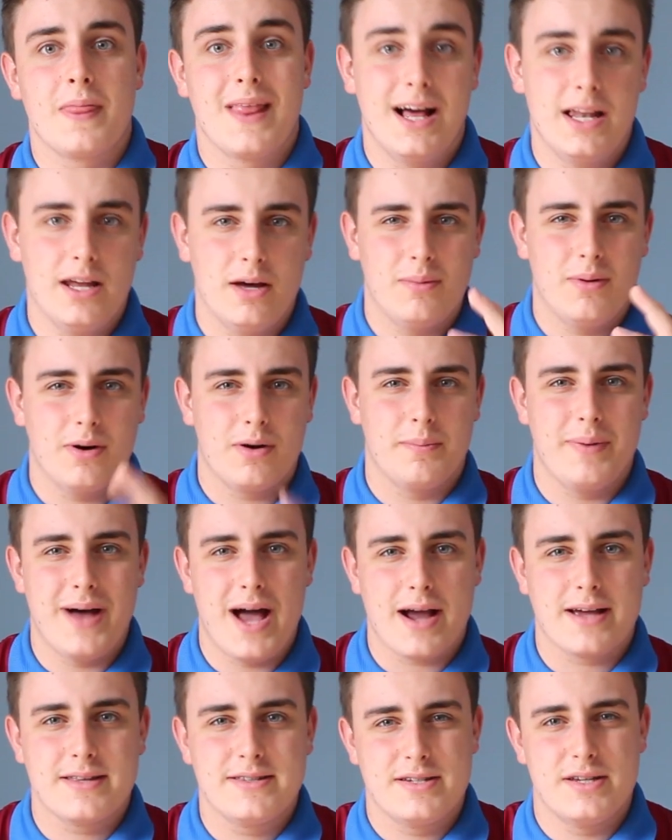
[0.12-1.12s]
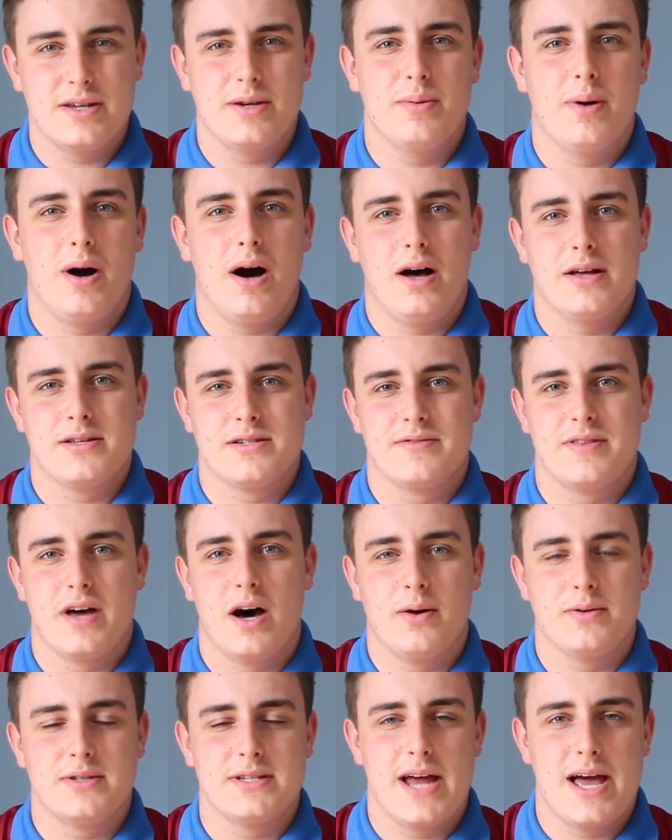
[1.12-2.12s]
Hello and welcome back to Heart of the
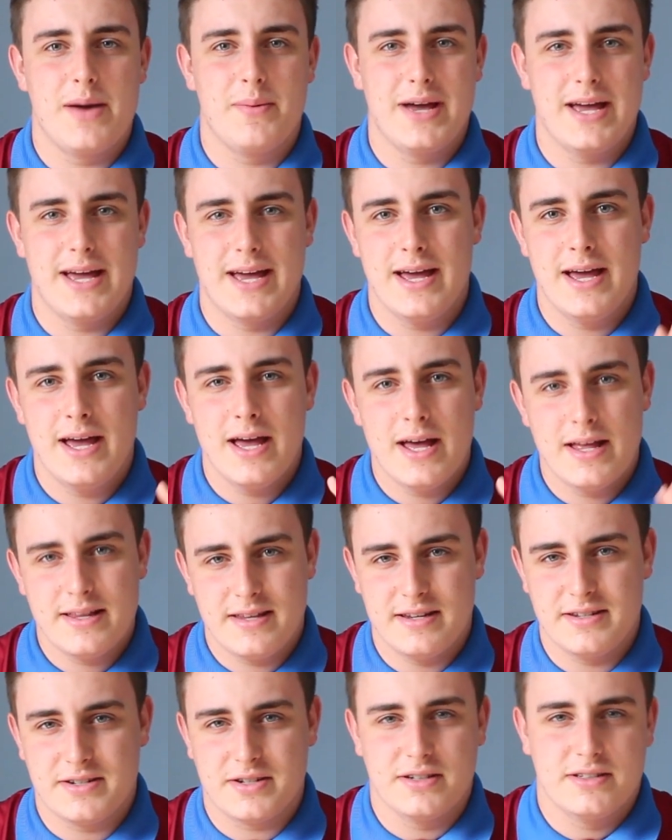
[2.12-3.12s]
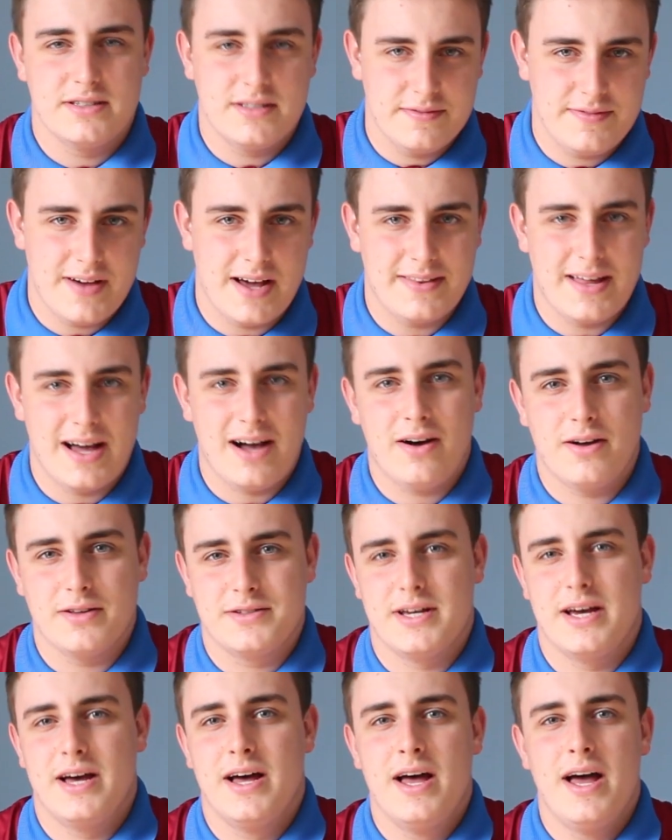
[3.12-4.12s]
Holte. Today we're here to discuss the fact that
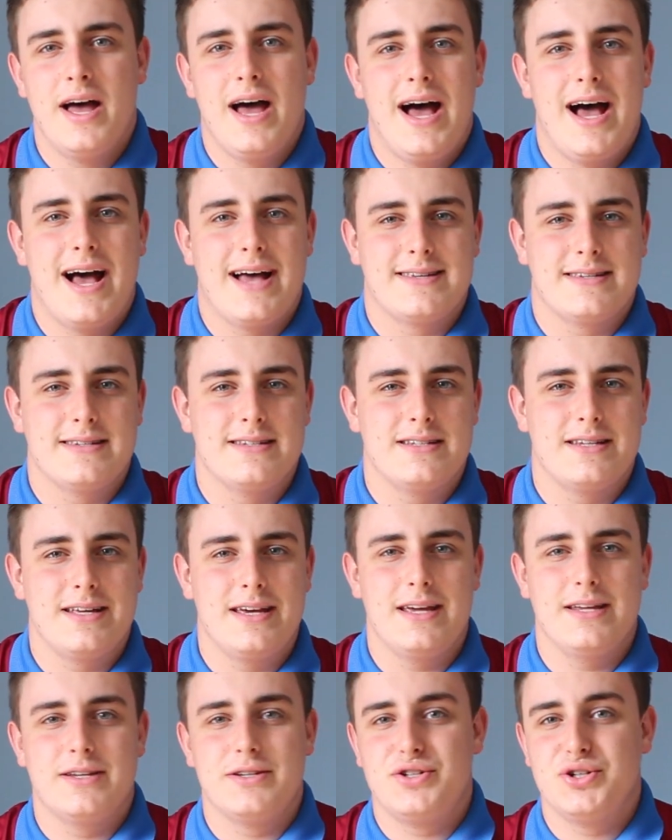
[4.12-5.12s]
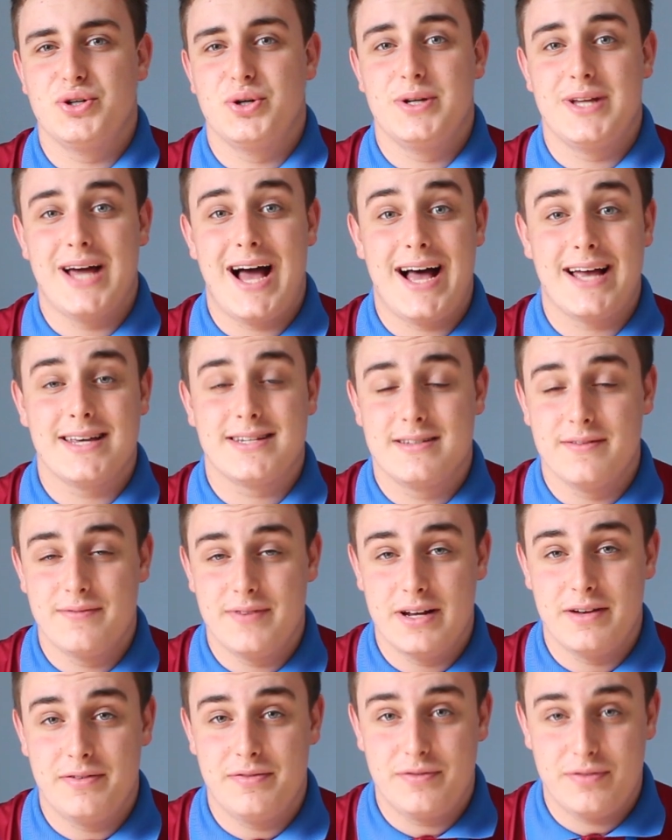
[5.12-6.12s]
Jota has indeed joined Aston
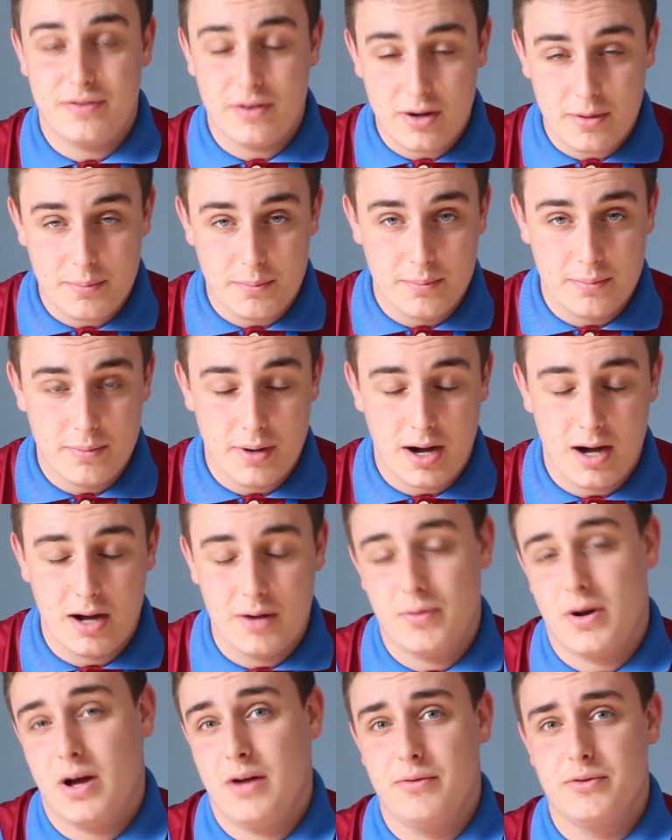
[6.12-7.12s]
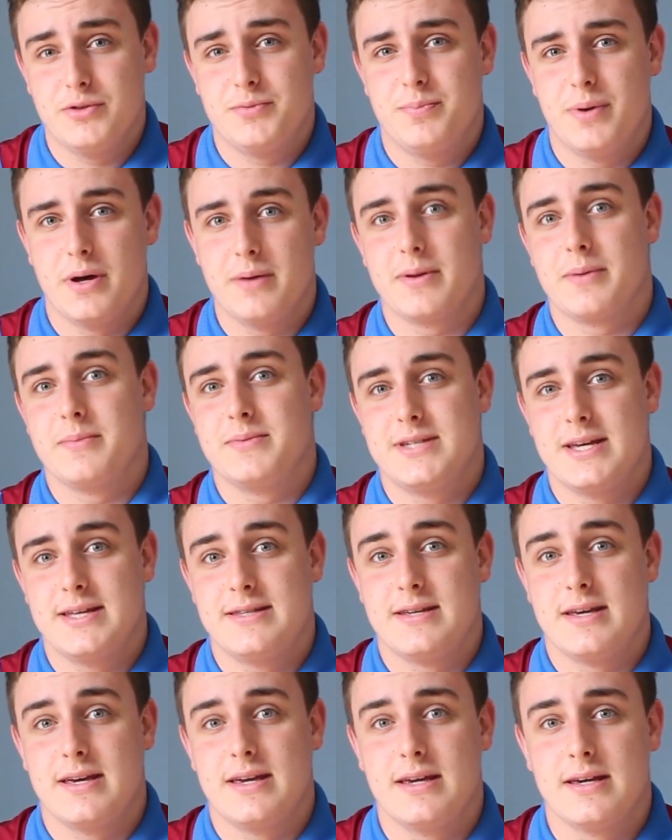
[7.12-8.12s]
Villa from our rivals Birmingham
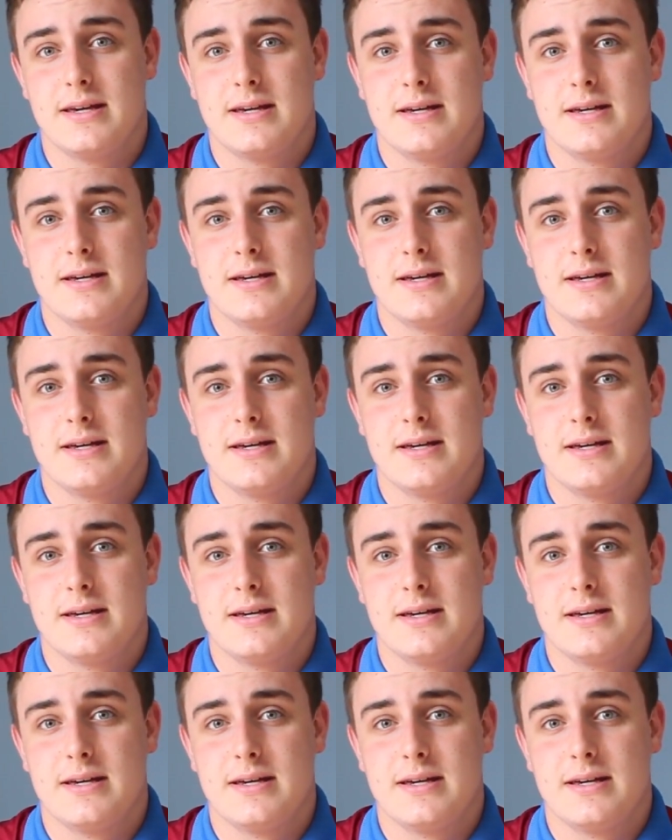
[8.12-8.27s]
City.